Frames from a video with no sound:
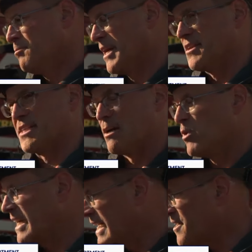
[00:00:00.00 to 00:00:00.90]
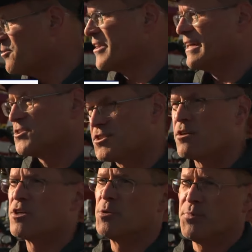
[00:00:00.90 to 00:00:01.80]
by the time we got here, they had
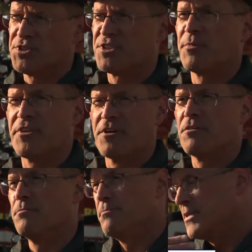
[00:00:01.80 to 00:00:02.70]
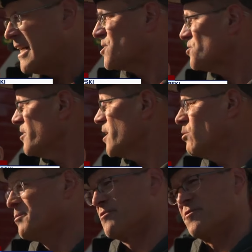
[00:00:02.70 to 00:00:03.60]
started to put some of their extra
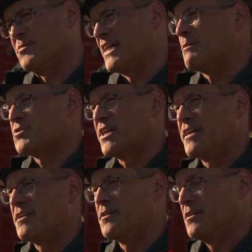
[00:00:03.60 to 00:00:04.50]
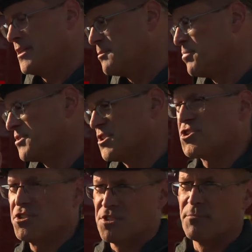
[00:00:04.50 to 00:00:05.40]
equipment from topside in in
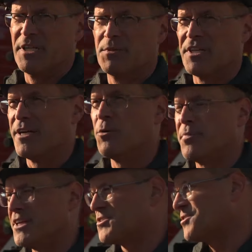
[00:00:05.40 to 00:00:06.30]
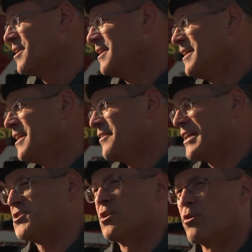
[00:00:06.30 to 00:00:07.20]
position to be able to help, and that's
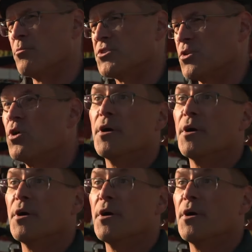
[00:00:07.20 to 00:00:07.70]
that's enormous.